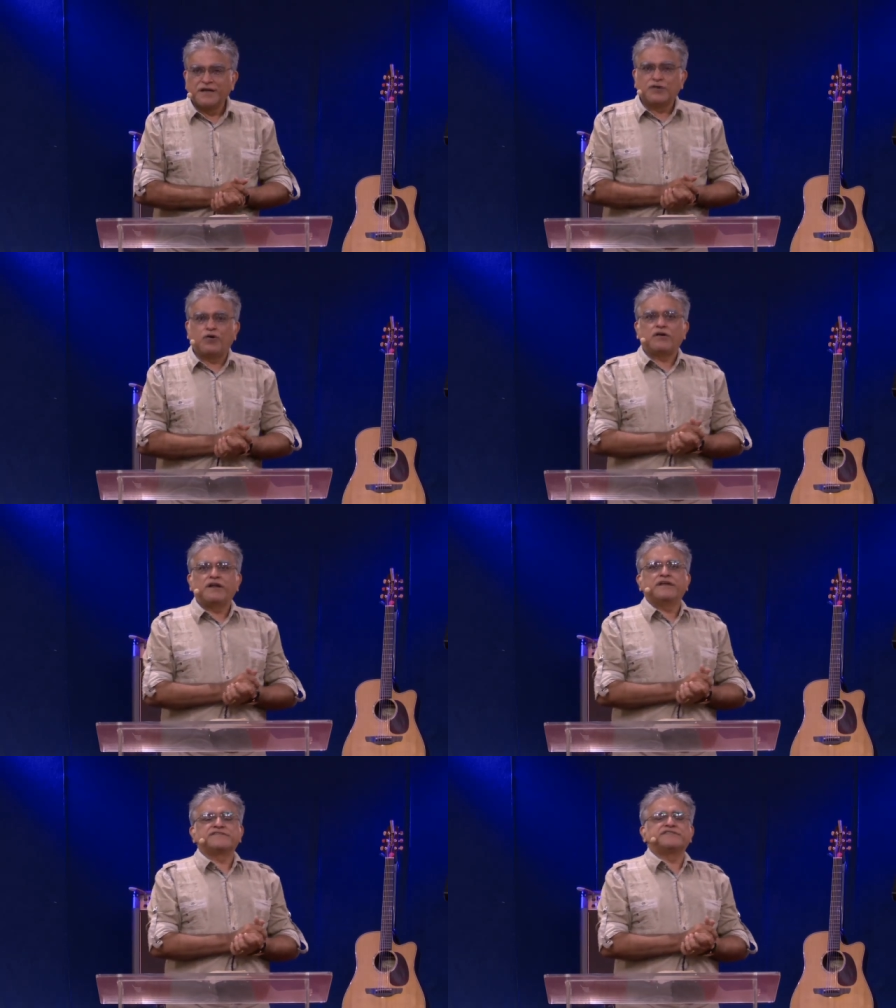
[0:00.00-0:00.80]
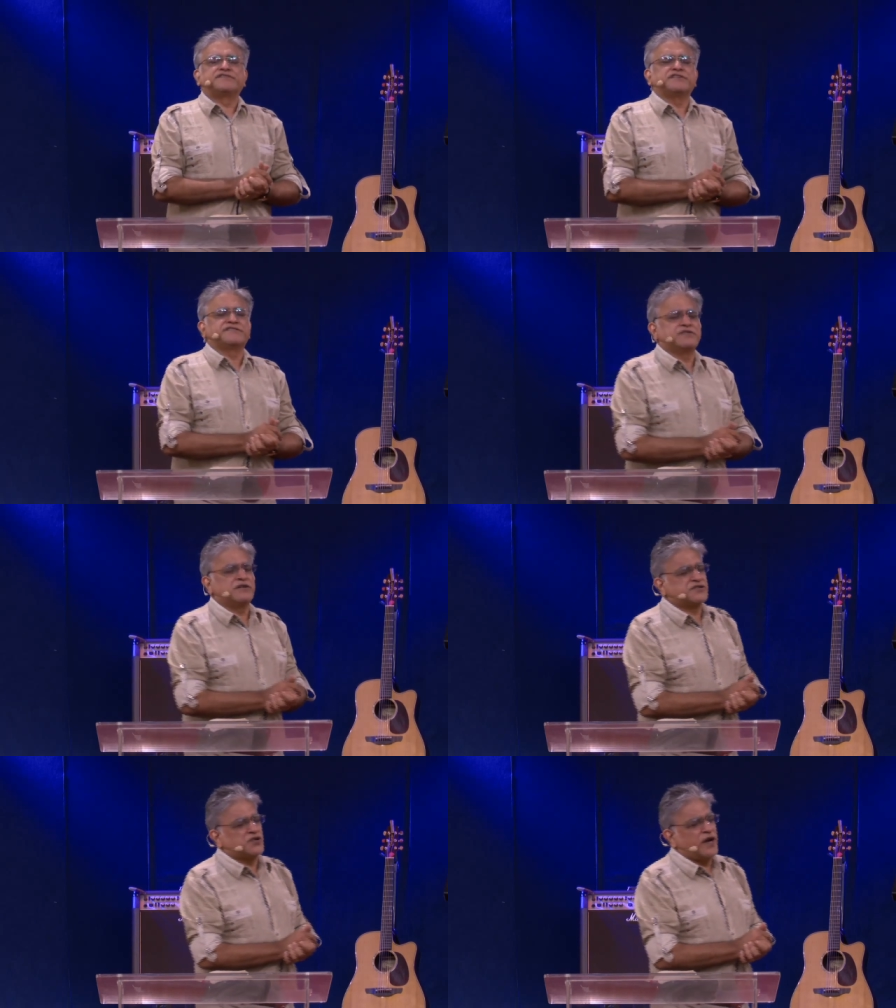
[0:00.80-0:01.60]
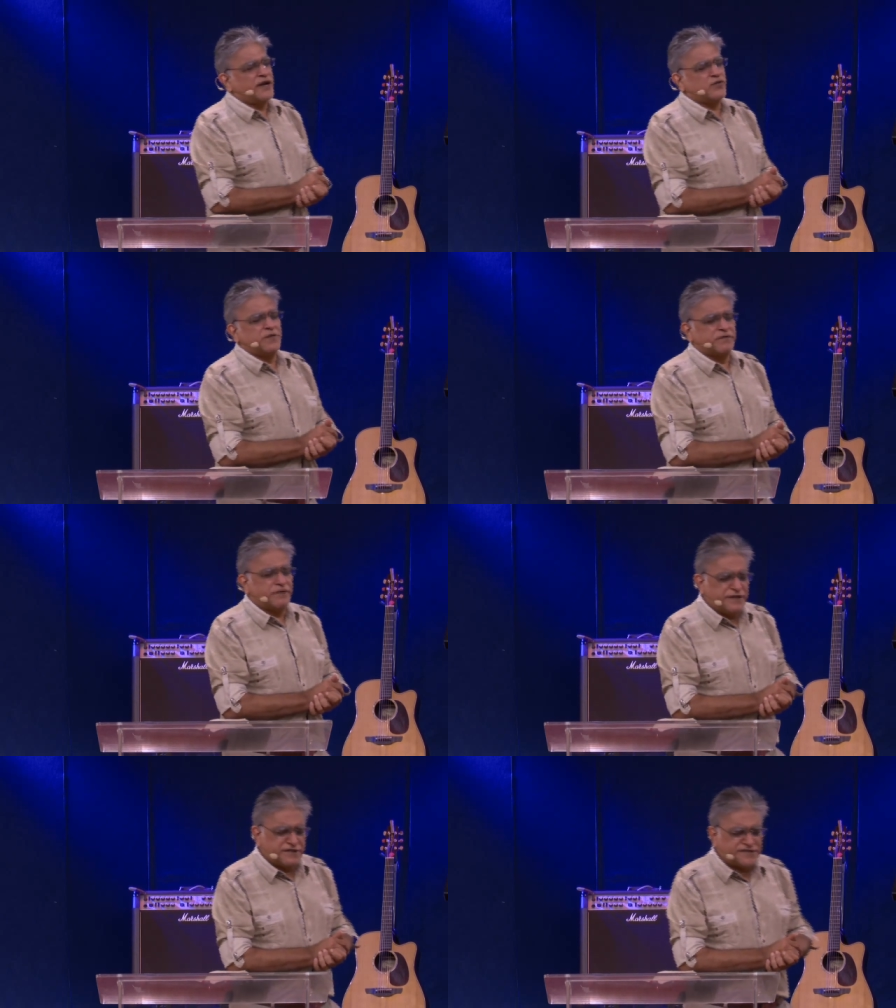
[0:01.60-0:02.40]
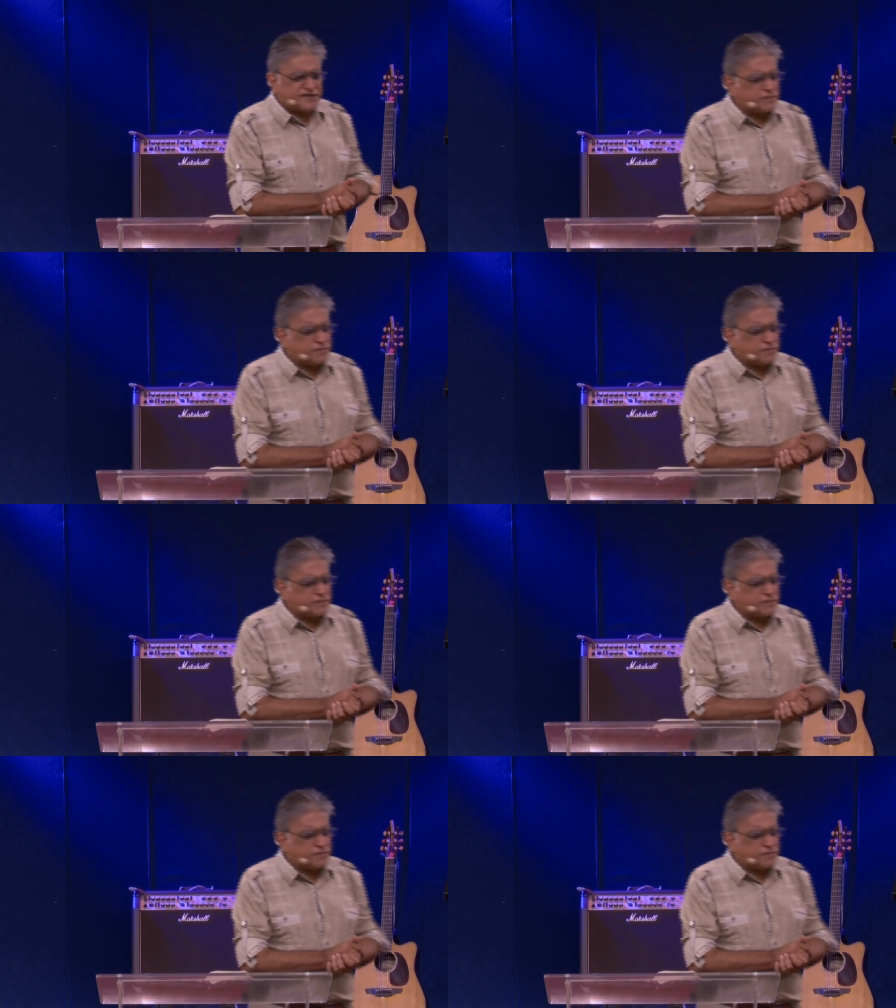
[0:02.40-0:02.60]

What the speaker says: Godliness is just not trying to be religious in